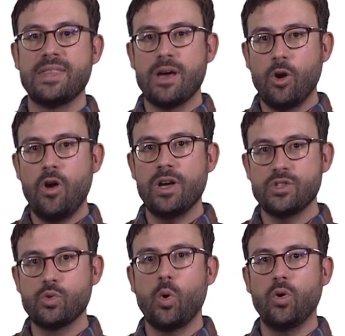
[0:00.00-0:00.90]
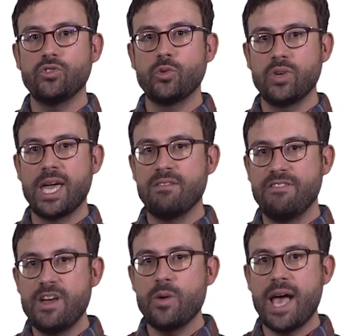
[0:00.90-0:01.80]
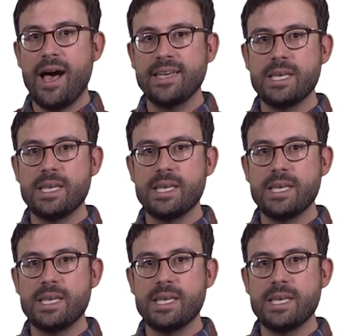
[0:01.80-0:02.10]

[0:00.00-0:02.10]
that allow us to also get very high